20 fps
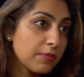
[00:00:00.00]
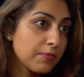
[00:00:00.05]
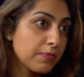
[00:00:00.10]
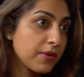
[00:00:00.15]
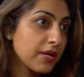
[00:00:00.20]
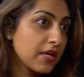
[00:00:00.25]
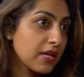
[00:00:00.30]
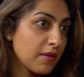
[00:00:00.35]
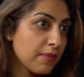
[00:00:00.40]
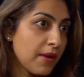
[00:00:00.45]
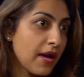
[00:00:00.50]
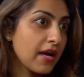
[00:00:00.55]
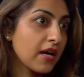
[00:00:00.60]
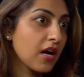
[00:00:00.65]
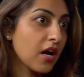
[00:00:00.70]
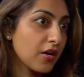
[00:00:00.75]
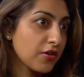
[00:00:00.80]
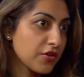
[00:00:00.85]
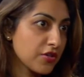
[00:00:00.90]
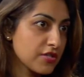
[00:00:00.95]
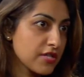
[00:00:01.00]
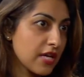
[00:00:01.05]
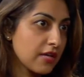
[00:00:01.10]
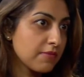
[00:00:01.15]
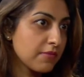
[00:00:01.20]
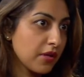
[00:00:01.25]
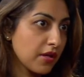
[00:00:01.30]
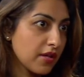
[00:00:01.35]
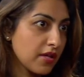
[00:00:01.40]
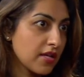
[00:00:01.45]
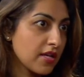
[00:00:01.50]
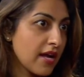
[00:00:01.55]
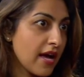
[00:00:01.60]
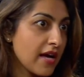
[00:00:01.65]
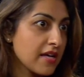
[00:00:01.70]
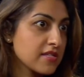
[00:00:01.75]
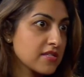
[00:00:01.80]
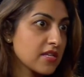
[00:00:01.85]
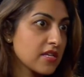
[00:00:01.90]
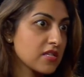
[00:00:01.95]
Being a bank under $10 billion in
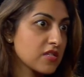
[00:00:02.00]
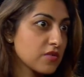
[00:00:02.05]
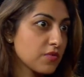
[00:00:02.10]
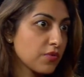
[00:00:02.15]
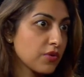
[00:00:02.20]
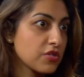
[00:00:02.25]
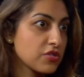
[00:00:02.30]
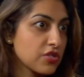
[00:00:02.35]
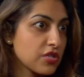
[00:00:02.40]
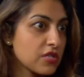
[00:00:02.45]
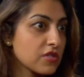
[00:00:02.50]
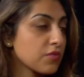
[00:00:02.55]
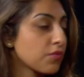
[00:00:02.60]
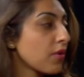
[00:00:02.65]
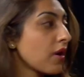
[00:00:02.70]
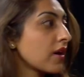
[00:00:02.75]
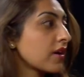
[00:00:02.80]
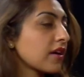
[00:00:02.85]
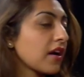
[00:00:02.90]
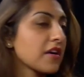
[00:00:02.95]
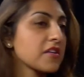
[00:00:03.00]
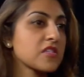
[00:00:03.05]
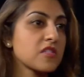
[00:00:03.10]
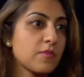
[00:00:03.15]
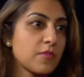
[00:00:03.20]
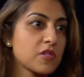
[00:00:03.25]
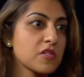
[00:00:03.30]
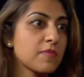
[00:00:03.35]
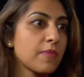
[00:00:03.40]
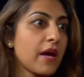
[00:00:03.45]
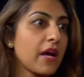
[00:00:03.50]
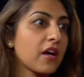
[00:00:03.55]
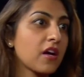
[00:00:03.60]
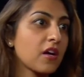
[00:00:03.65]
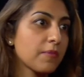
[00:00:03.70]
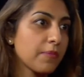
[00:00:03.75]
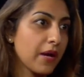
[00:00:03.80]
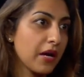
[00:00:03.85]
assets, which is what Customers Bank, our